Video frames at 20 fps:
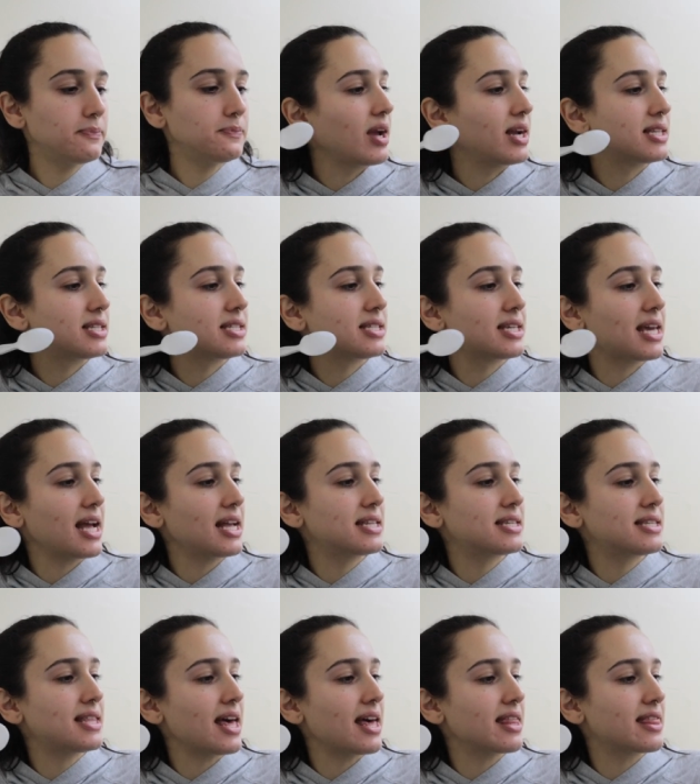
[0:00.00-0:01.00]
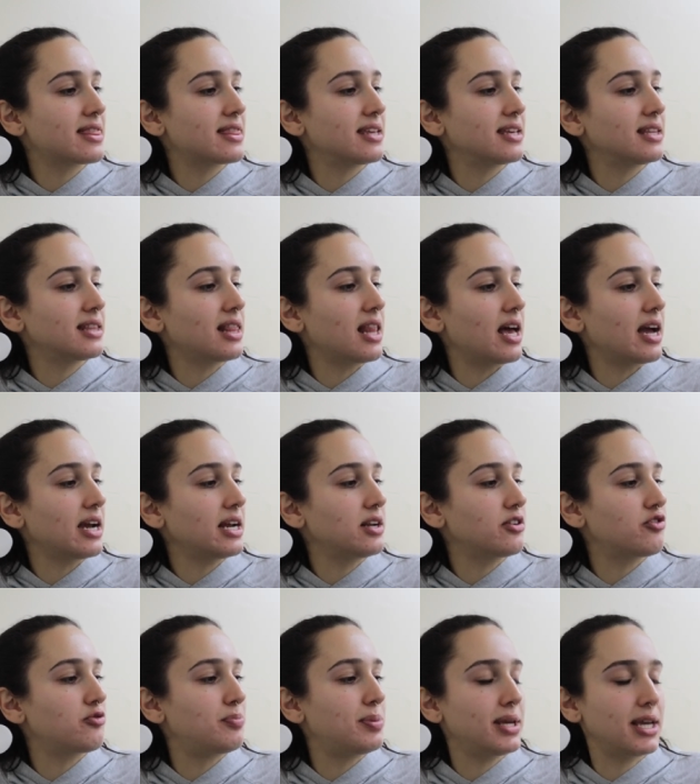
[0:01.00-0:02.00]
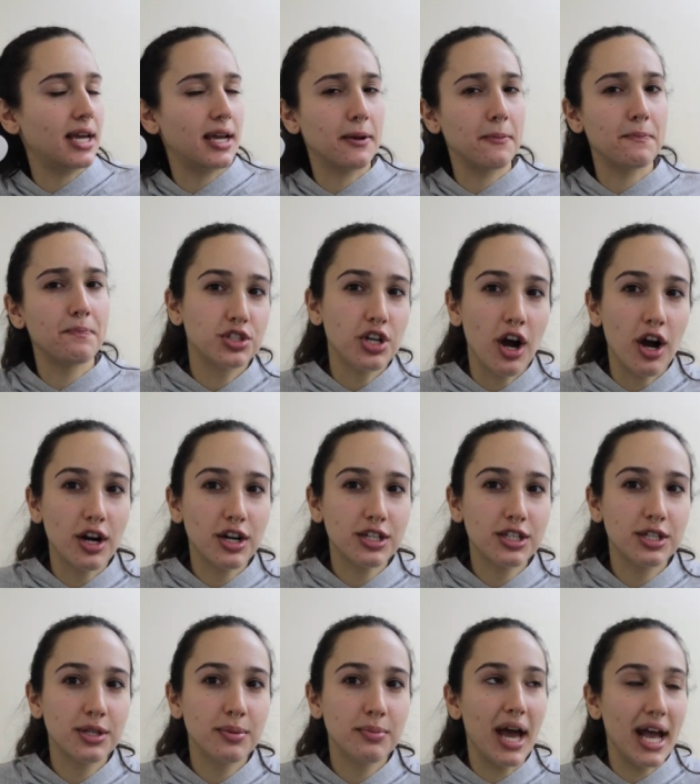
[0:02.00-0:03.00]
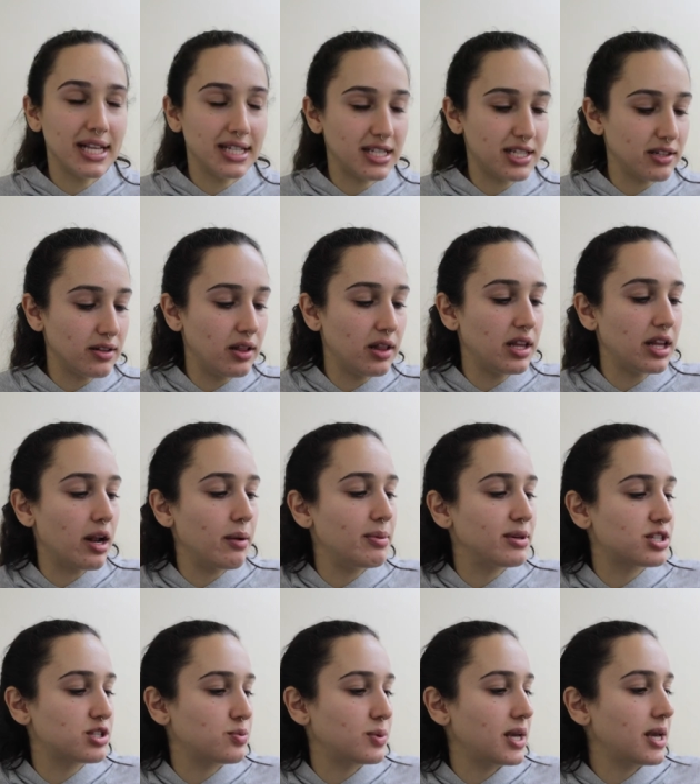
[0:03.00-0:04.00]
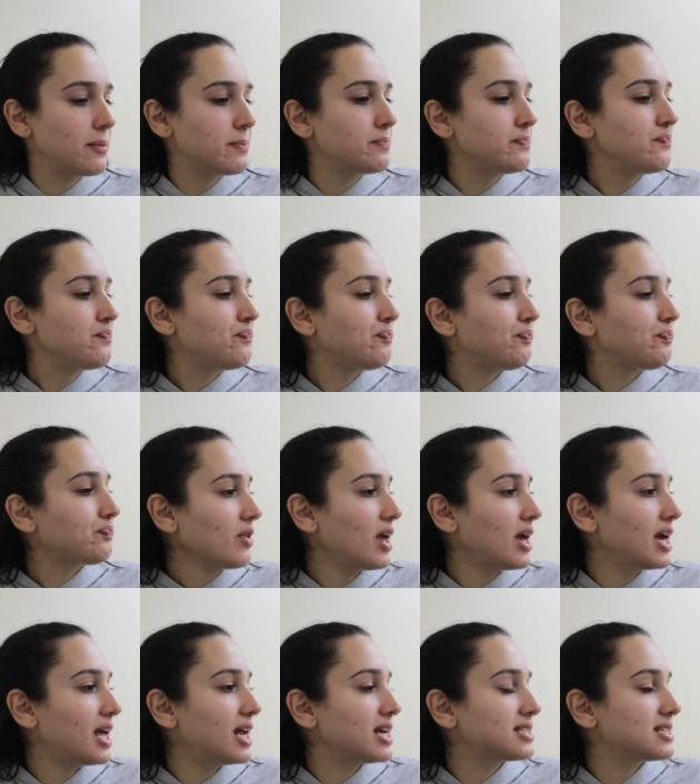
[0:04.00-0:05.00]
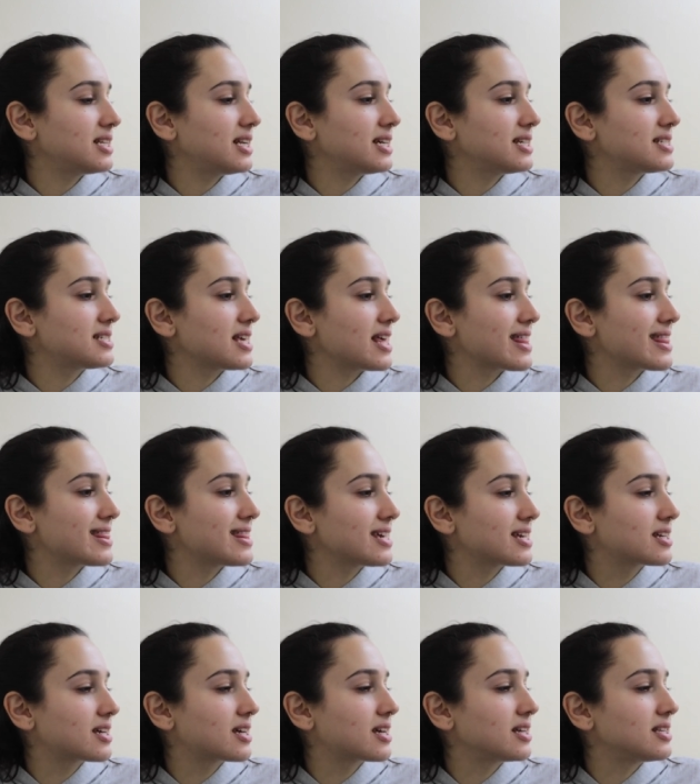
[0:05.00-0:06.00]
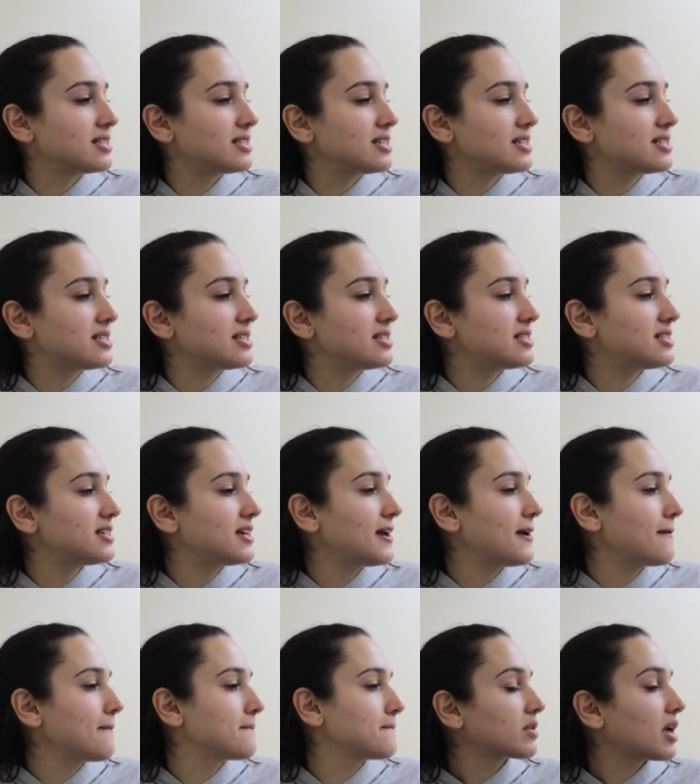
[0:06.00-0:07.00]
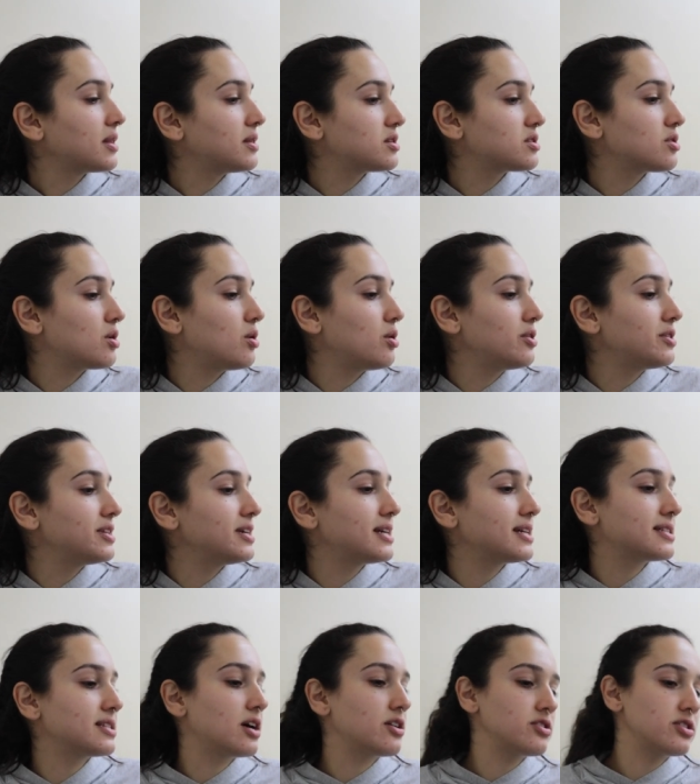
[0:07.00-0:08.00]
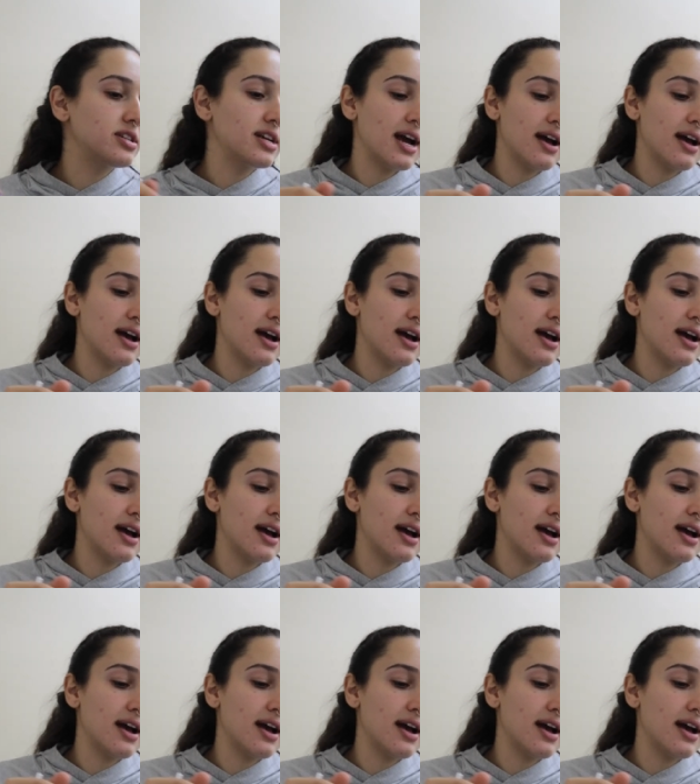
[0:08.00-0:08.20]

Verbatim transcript: It skates that thin line of being tart and still a little bit sweet and has a nice thick consistency. And this whole thing is 100